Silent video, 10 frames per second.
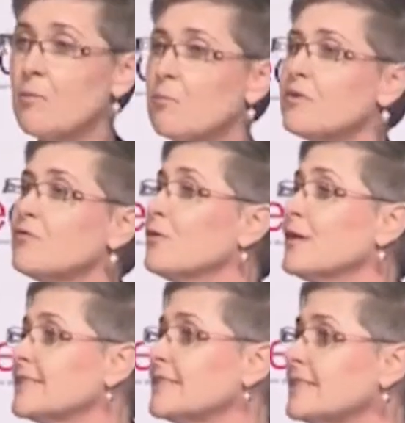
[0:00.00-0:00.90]
But for
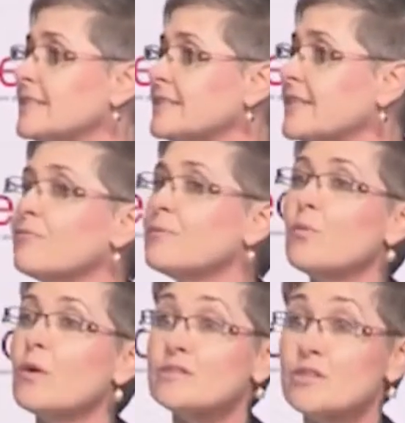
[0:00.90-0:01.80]
reasons that have
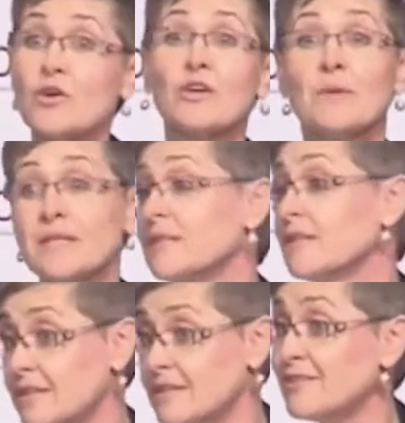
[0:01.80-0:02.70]
been well documented
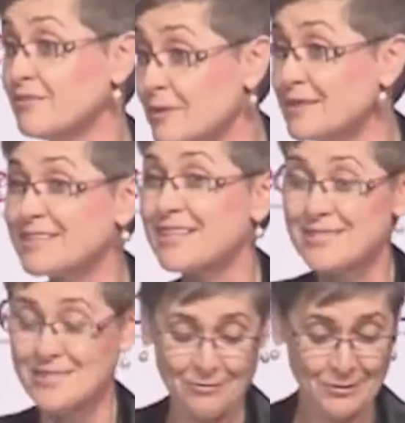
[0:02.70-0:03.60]
and indeed have been
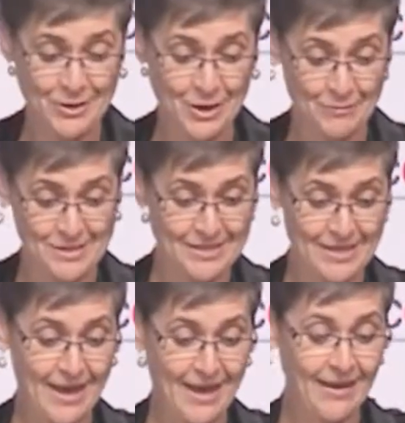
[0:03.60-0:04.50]
discussed several times
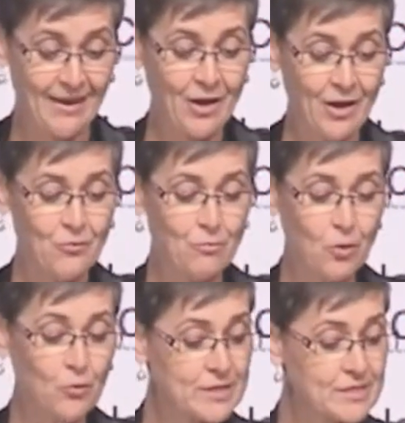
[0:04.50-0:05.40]
today,
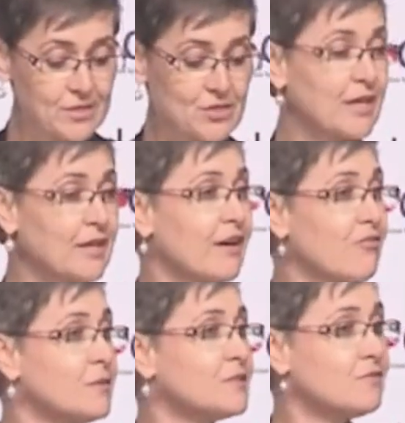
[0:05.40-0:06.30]
more recent Australian
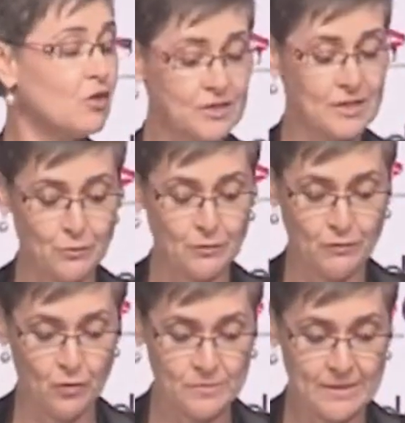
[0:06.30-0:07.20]
governments have lost their
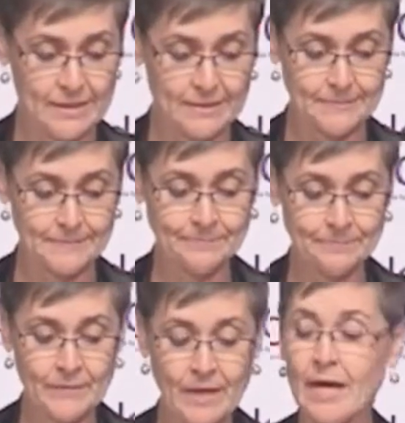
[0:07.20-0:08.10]
reform zeal.
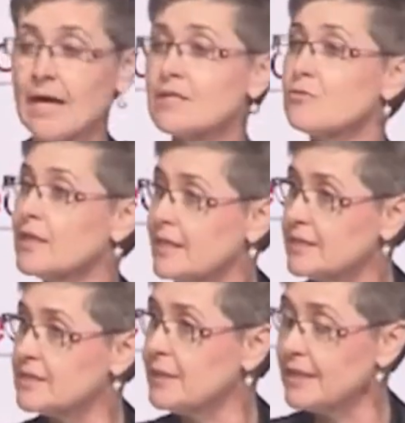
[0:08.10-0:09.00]
Under
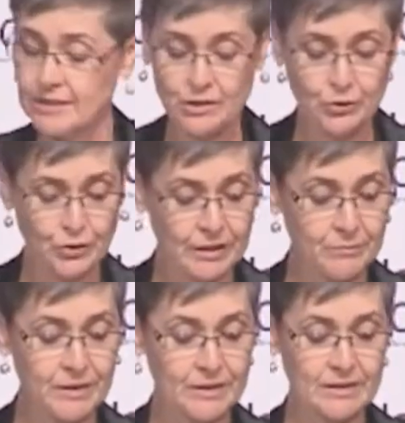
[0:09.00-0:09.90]
relentless media scrutiny,
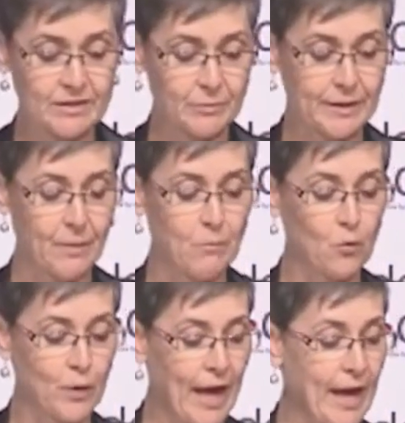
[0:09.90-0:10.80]
ministers have become
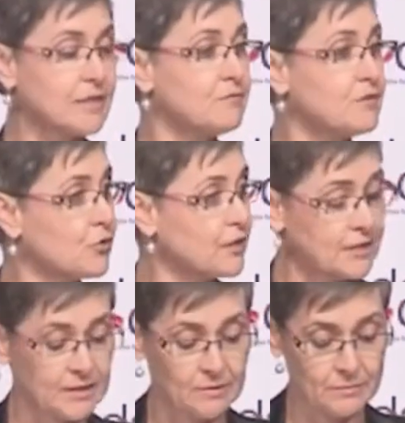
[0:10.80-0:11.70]
more reactive to
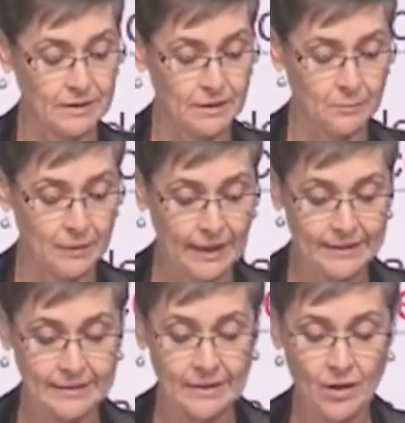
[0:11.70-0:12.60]
criticisms and
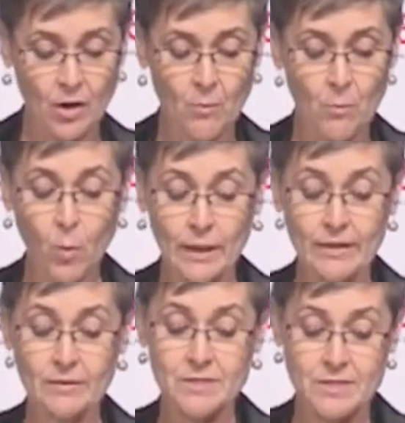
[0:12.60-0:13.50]
complaints, more willing
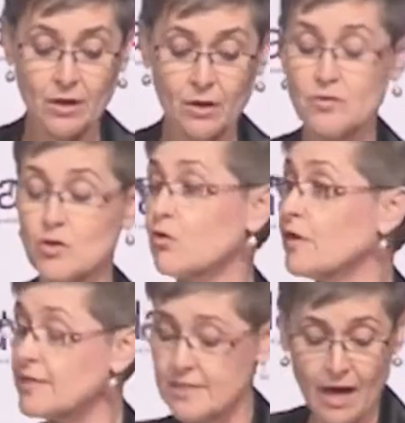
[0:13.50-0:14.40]
themselves or through
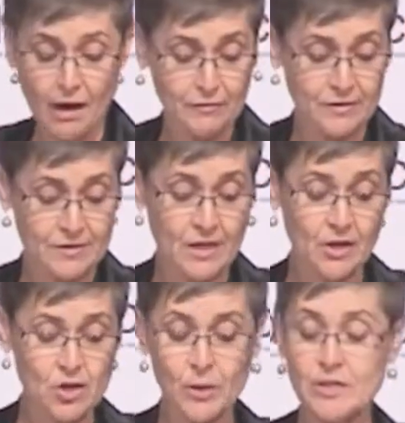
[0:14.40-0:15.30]
their staffers
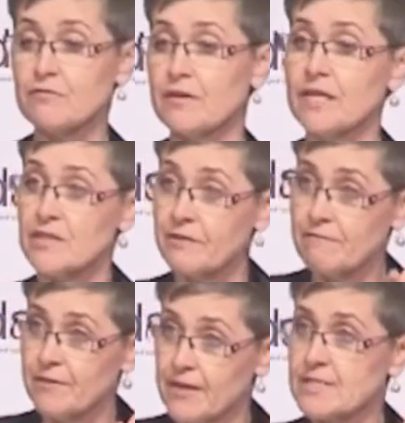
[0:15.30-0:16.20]
to intervene to
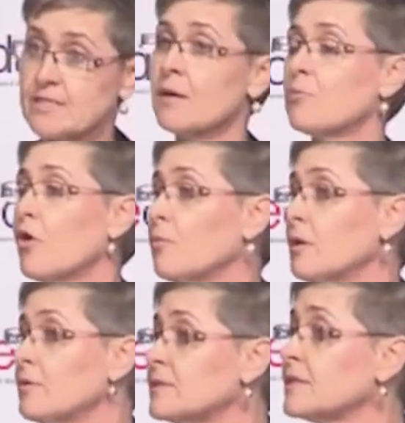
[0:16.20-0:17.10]
fix
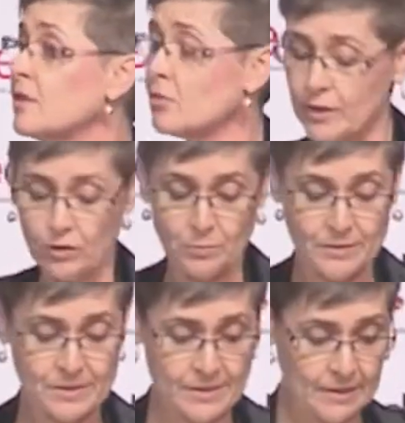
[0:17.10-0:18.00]
problems, real or
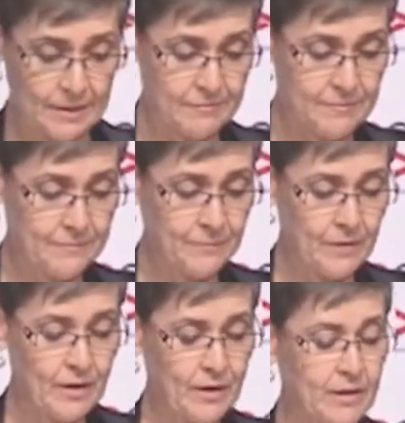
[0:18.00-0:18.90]
perceived.
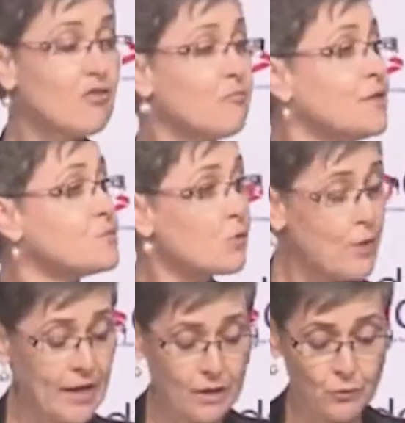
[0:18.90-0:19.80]
There have been
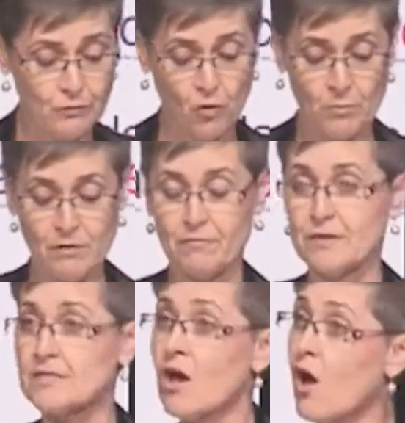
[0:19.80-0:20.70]
sporadic reform
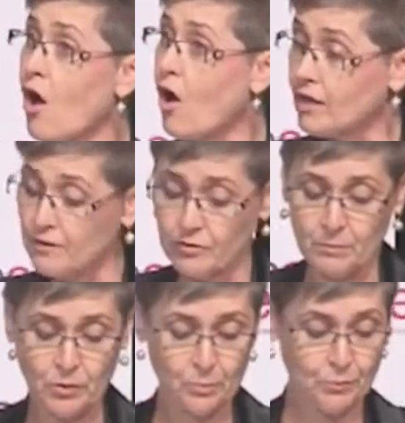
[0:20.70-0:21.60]
efforts, high-level
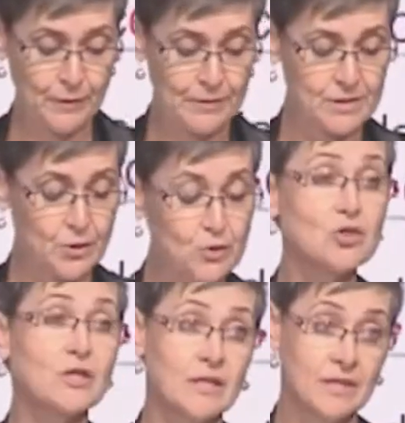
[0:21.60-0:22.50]
blueprints,
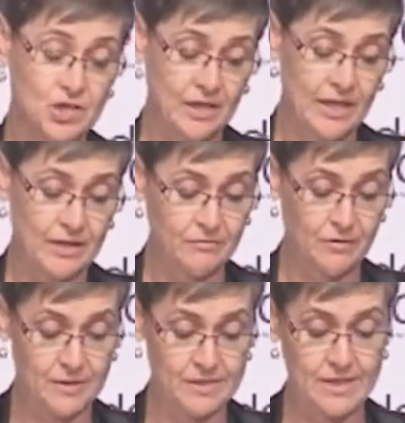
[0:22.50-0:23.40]
usually initiated
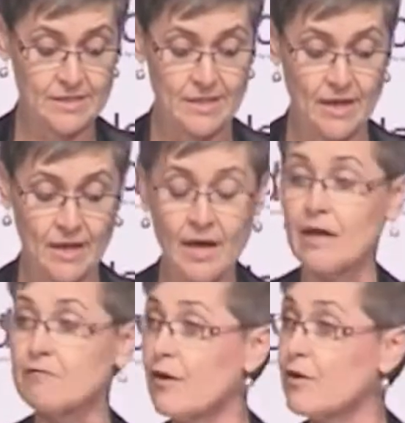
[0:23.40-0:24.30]
from the centre
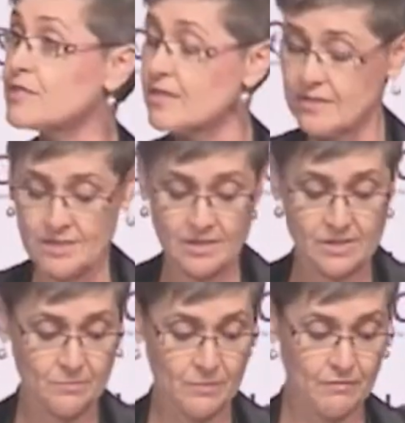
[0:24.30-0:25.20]
and focused at the
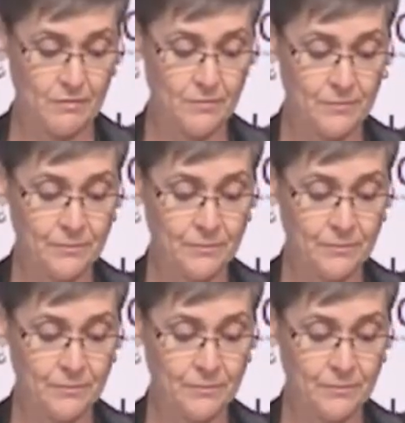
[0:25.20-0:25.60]
system level.